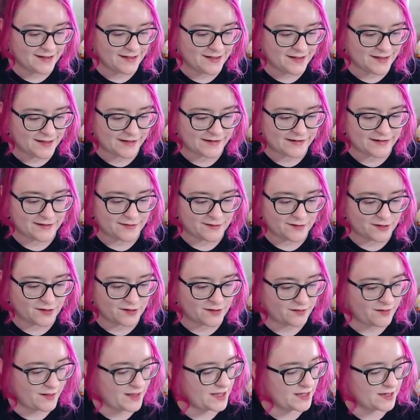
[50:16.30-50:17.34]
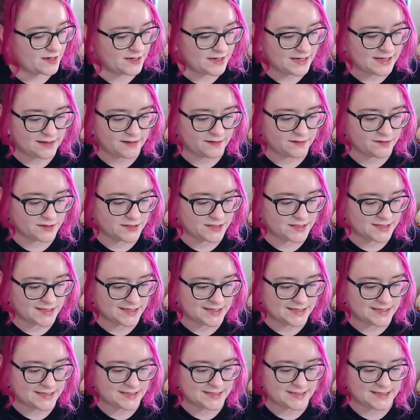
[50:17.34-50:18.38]
another, like, neat little
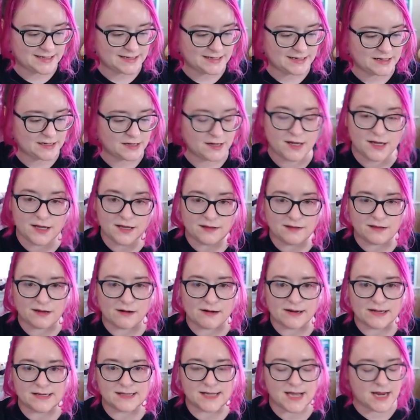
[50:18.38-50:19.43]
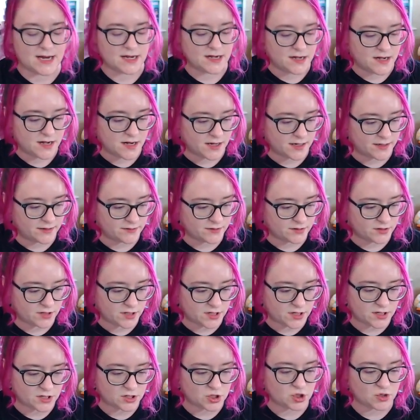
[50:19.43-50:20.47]
city scene. There is
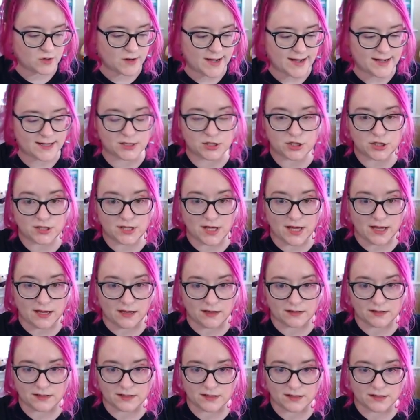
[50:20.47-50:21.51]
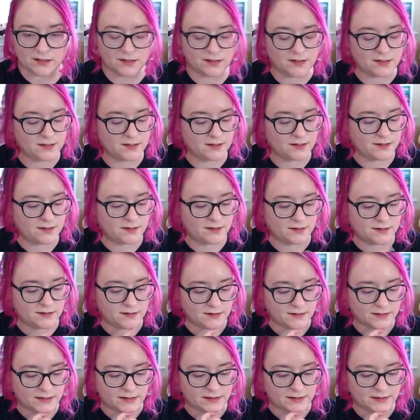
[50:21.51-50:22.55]
another trash can.
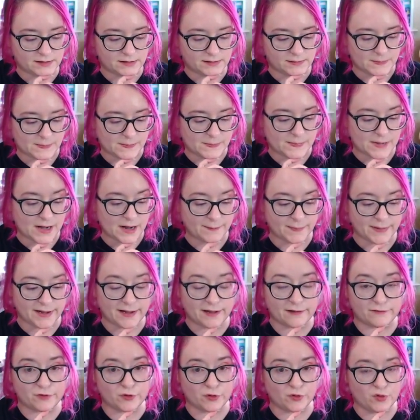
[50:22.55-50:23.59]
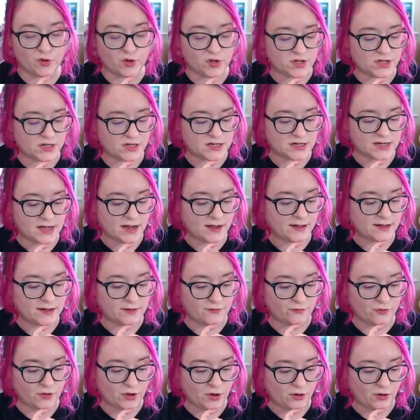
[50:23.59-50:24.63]
I might have to look into
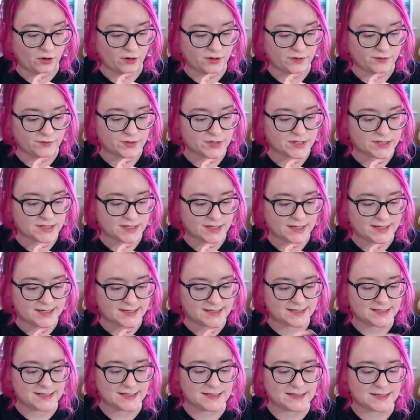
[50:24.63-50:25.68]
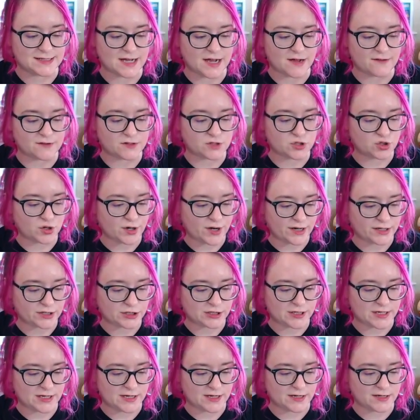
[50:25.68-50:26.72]
if all of the city scenes have a trash
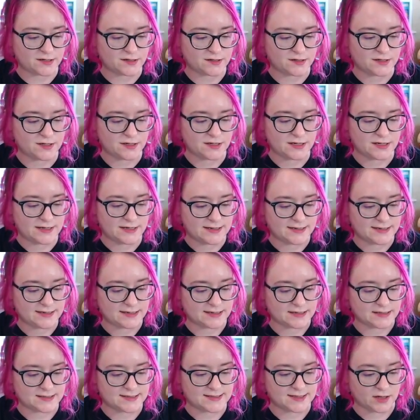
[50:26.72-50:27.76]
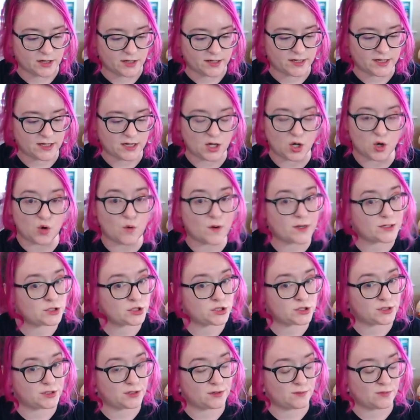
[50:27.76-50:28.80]
can. It's looking
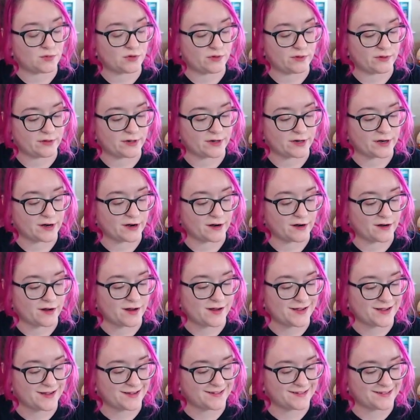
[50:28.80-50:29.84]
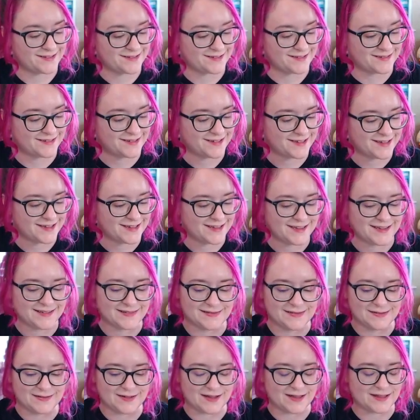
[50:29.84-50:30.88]
questionable there.
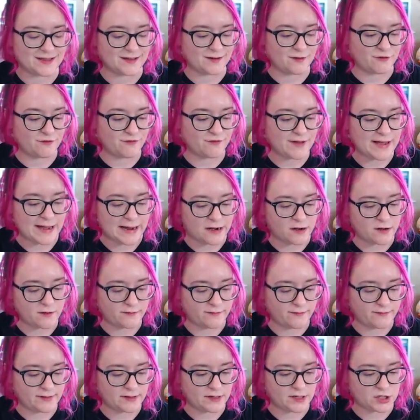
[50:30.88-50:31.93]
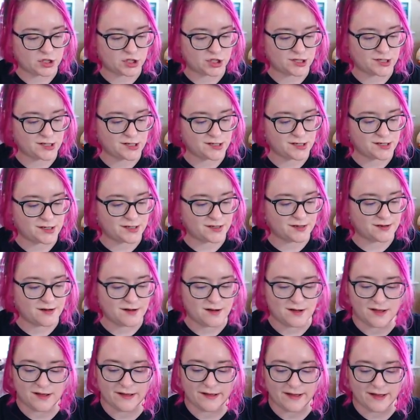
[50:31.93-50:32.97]
We've got the Firefish here,
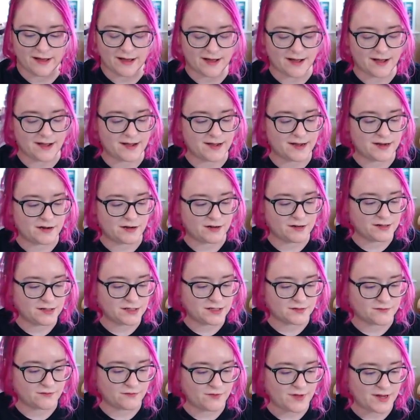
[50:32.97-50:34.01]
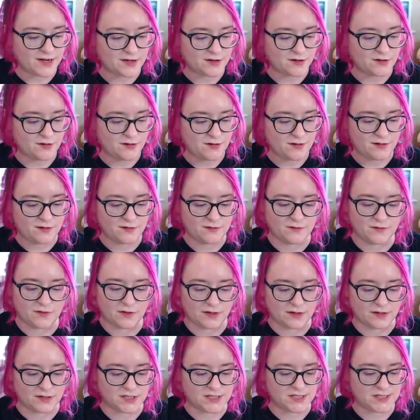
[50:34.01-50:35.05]
Iron Defender,
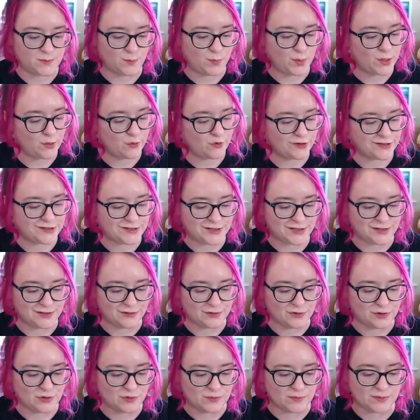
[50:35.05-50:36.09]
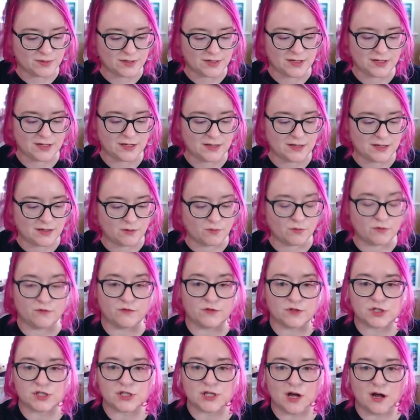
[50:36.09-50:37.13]
Spiritomb,
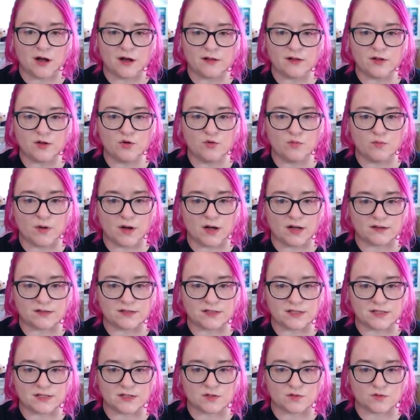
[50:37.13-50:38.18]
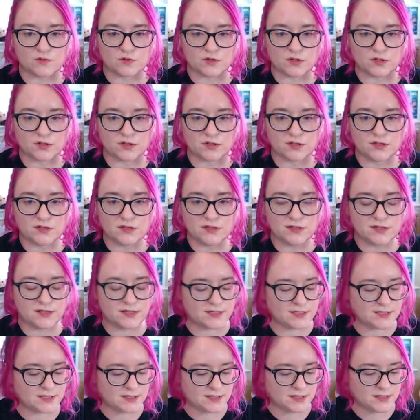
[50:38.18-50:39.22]
Reverse Hollow Boss's
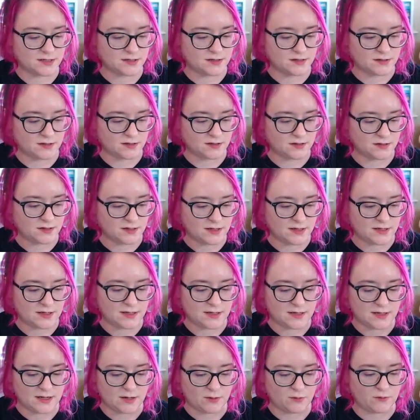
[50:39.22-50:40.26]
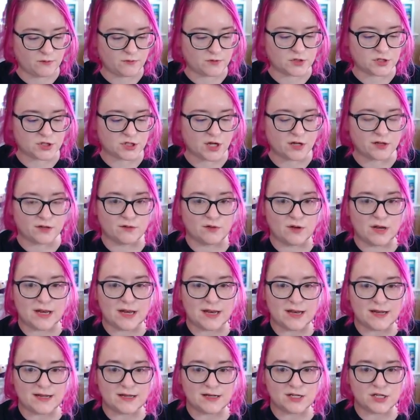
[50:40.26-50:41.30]
Orders, Reverse Hollow
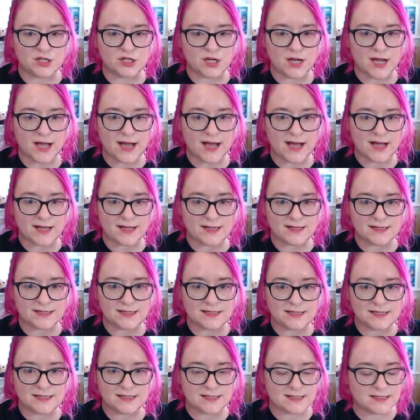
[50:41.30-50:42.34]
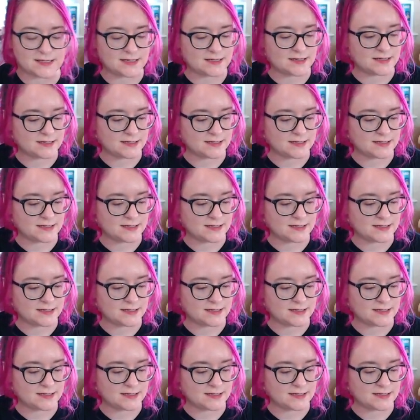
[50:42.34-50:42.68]
Ninjask,